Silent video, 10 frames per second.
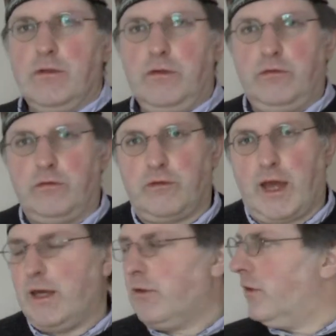This is
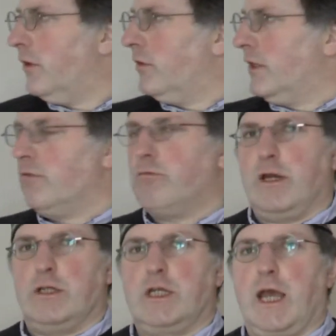saying that the
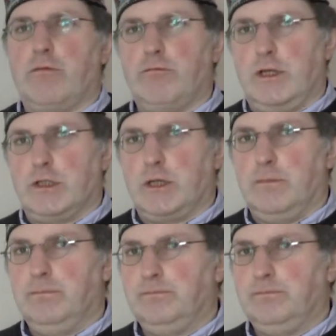rich get richer.